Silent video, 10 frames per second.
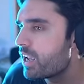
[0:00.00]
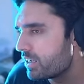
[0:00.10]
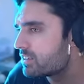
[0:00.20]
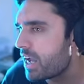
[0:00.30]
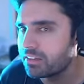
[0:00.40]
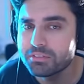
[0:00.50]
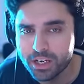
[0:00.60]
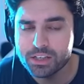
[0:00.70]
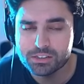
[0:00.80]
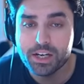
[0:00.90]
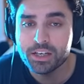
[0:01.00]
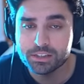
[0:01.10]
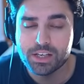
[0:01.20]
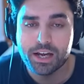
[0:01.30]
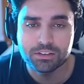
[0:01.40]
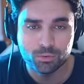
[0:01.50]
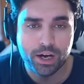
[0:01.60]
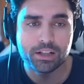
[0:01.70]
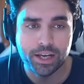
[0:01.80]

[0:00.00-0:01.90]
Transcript: It is I. It is it is I, right?